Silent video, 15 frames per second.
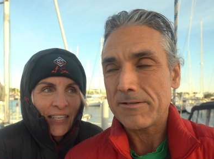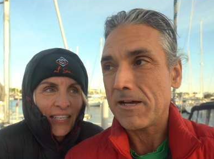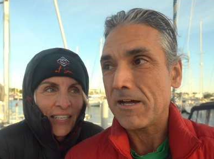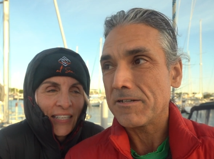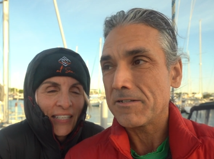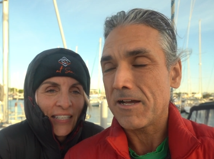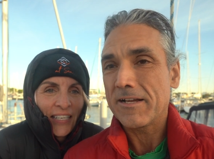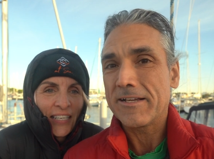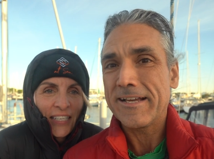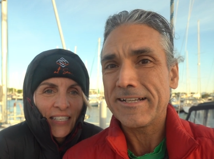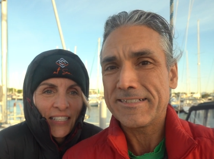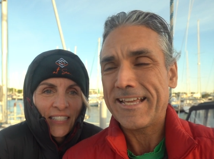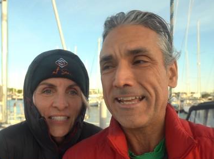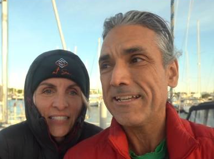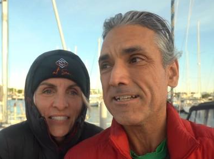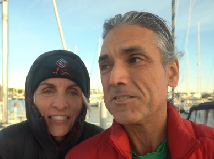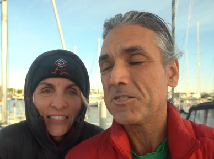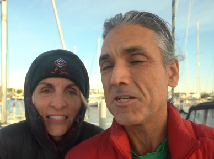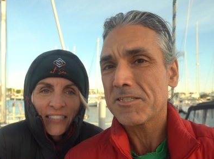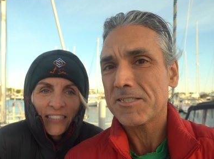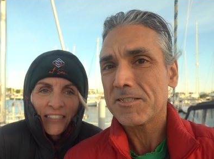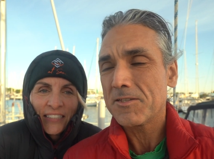Speaker 1: on, on getting
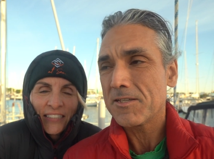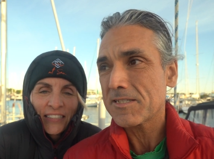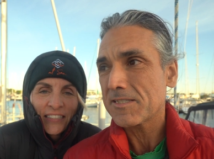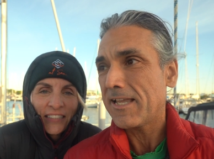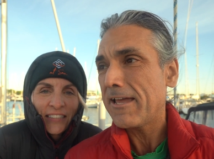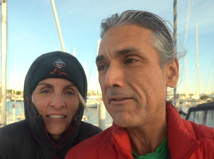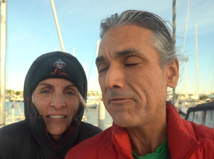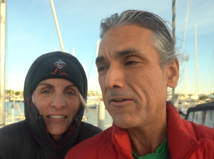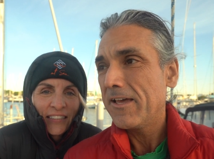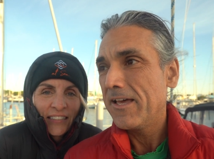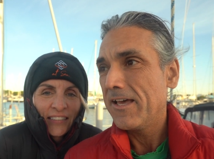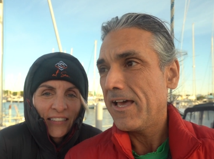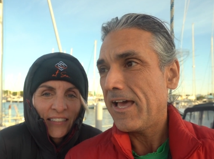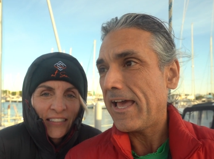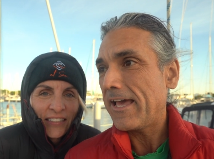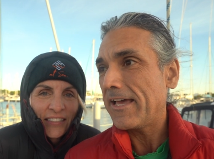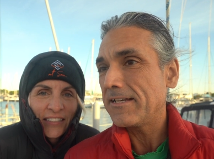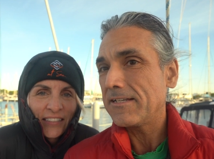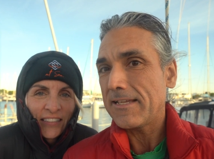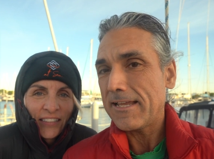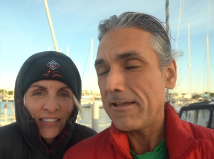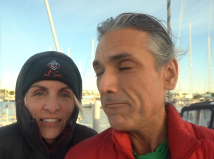adjusted to this life.
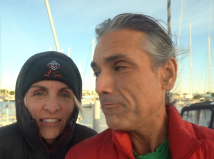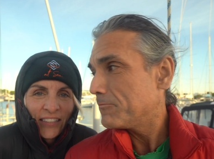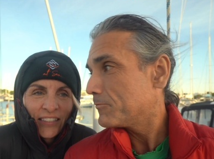And if